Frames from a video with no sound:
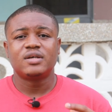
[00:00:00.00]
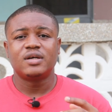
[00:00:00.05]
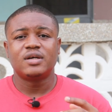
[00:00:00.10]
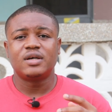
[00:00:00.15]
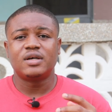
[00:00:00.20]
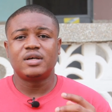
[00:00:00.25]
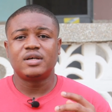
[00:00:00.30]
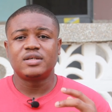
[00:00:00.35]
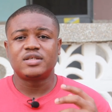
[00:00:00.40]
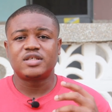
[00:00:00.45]

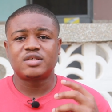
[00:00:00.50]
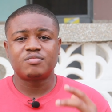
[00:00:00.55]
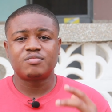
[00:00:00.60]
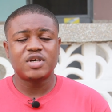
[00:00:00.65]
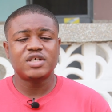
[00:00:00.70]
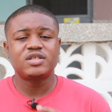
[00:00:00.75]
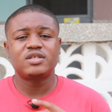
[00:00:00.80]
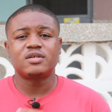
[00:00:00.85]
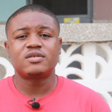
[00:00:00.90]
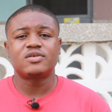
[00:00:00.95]
Uh,
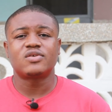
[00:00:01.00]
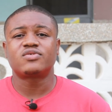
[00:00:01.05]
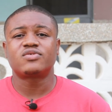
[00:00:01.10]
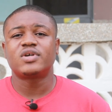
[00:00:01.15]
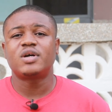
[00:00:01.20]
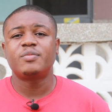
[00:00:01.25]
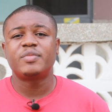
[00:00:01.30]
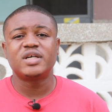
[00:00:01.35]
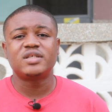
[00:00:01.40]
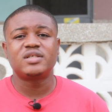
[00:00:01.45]
smash the
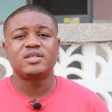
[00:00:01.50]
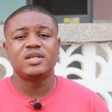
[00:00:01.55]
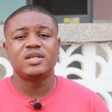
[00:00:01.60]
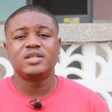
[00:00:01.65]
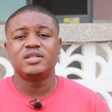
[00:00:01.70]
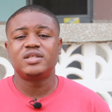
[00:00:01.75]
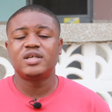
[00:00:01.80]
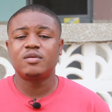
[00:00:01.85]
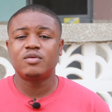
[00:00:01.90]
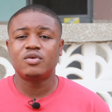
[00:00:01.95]
subscribe button
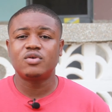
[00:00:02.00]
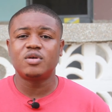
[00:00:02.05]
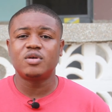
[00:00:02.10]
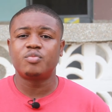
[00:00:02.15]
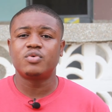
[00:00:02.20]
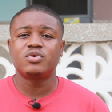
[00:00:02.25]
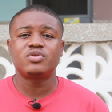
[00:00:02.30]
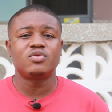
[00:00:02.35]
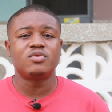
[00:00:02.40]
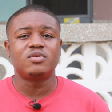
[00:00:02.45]
and turn on the
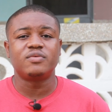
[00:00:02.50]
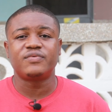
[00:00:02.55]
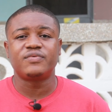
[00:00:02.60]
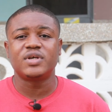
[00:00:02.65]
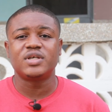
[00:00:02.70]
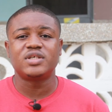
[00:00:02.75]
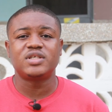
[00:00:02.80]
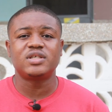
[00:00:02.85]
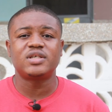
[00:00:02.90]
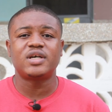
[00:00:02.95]
post
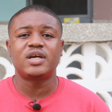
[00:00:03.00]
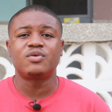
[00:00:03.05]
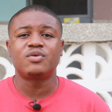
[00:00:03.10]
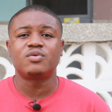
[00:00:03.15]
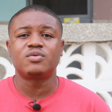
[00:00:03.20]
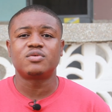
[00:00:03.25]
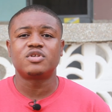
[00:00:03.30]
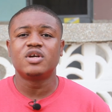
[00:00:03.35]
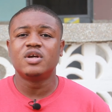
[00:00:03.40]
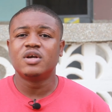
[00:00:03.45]
notification
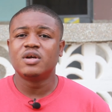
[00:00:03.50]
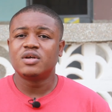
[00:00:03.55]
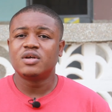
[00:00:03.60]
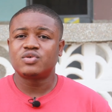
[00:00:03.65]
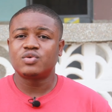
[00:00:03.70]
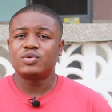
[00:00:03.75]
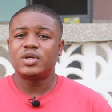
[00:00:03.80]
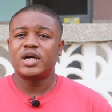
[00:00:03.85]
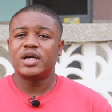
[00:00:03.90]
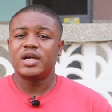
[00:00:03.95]
icon
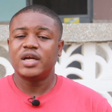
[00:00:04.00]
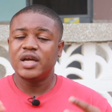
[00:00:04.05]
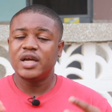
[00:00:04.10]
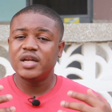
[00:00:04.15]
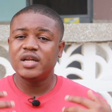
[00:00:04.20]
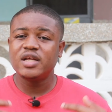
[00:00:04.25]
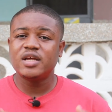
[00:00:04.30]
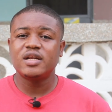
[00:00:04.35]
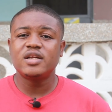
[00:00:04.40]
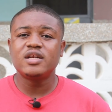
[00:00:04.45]
so that
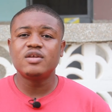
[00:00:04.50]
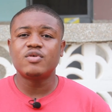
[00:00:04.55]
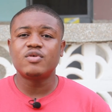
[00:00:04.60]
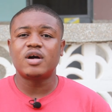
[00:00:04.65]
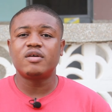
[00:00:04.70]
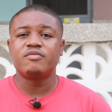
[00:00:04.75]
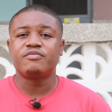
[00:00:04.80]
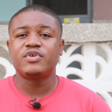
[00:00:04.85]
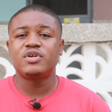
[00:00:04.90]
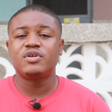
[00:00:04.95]
any new
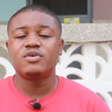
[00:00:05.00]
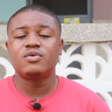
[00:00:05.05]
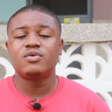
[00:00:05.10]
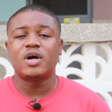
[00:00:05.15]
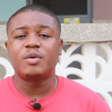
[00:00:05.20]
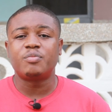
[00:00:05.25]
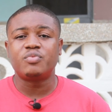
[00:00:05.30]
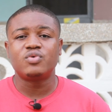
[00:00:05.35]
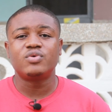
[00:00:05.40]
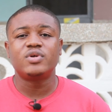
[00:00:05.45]
video
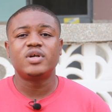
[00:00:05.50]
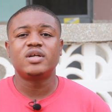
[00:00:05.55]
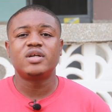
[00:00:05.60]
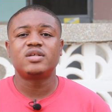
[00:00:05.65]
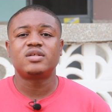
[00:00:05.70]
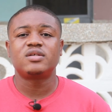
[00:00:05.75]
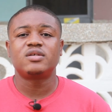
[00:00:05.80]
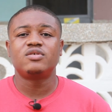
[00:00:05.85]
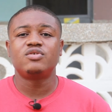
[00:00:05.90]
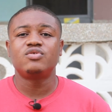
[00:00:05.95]

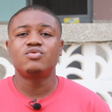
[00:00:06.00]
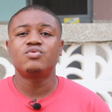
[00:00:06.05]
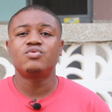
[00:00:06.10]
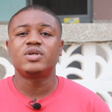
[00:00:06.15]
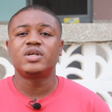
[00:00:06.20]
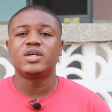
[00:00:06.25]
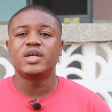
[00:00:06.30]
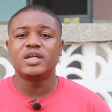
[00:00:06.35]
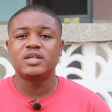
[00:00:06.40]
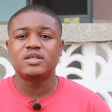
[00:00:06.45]
uploaded
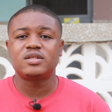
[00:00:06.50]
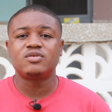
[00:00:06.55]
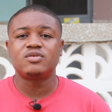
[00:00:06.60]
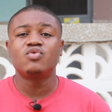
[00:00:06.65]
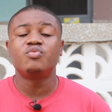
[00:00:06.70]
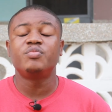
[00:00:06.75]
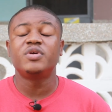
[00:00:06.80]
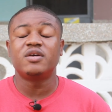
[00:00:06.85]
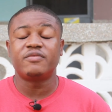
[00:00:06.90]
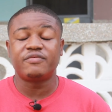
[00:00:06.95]
you get
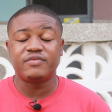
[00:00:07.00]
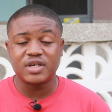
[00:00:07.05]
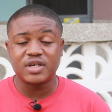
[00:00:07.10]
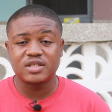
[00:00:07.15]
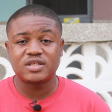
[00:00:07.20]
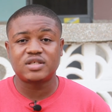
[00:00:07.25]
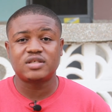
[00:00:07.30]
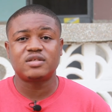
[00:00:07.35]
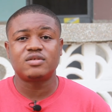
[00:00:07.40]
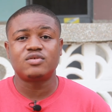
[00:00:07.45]
you'll be the
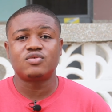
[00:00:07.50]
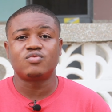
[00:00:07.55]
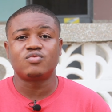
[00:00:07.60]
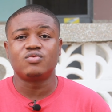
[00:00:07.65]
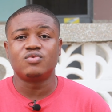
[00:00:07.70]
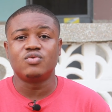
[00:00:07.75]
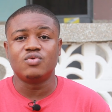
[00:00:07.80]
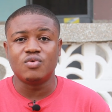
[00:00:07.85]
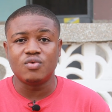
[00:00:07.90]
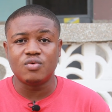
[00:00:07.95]
first to
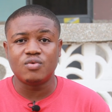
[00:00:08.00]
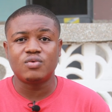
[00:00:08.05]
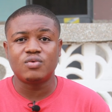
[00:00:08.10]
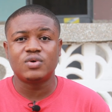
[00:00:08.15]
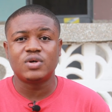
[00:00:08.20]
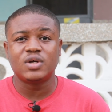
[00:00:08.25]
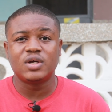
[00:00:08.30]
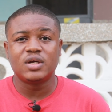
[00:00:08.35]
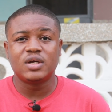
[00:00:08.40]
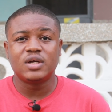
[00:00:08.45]
know
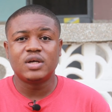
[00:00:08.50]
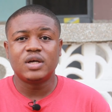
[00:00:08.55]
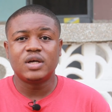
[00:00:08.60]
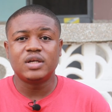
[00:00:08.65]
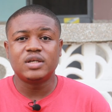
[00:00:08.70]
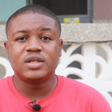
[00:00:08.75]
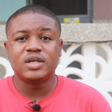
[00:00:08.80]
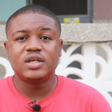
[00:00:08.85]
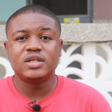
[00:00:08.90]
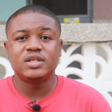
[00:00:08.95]

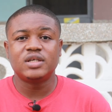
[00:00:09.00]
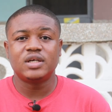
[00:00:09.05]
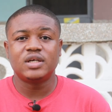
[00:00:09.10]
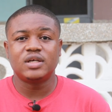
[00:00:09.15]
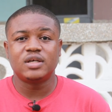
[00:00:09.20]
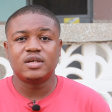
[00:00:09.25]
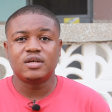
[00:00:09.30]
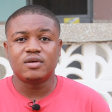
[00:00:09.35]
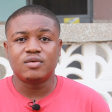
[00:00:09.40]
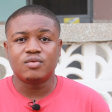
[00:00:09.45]
and then
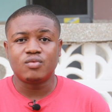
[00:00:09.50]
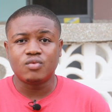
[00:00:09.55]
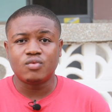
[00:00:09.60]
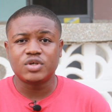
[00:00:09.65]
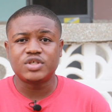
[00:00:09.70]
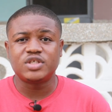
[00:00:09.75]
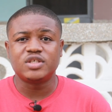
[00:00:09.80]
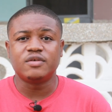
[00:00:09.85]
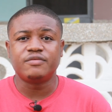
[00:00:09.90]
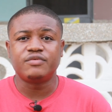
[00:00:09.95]
uh,
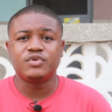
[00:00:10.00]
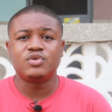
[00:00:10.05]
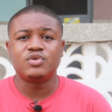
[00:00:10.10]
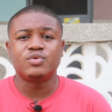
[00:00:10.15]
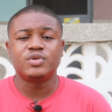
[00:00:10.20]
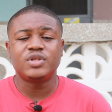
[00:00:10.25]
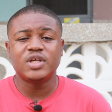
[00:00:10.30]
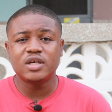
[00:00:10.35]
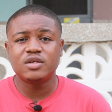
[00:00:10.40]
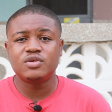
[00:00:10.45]
watch the
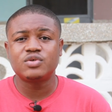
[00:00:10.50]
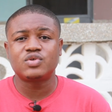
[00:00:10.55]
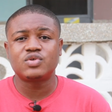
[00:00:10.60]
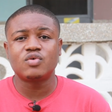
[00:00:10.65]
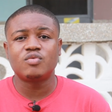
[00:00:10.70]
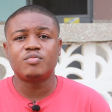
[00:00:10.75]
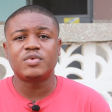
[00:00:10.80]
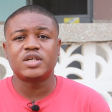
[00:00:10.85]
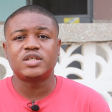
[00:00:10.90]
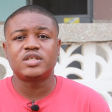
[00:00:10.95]
video thank you
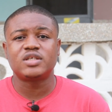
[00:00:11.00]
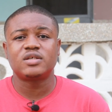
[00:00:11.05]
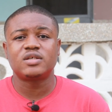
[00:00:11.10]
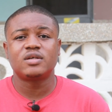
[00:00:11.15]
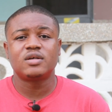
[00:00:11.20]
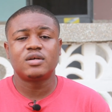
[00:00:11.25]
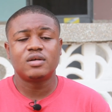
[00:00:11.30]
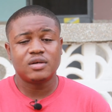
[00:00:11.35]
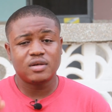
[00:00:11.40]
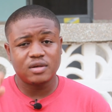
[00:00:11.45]
so much
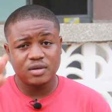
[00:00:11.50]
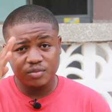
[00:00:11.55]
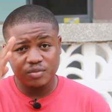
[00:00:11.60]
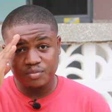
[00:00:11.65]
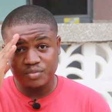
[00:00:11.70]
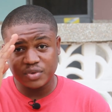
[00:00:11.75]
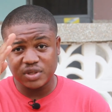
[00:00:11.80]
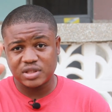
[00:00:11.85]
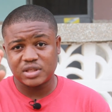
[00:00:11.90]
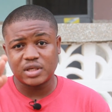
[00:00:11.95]

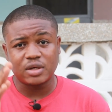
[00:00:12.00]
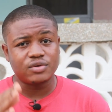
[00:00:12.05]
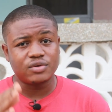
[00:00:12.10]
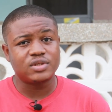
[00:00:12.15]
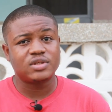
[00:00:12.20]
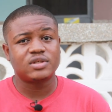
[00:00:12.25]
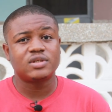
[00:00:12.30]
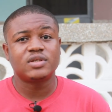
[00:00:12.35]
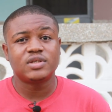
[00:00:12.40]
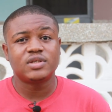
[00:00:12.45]
peace out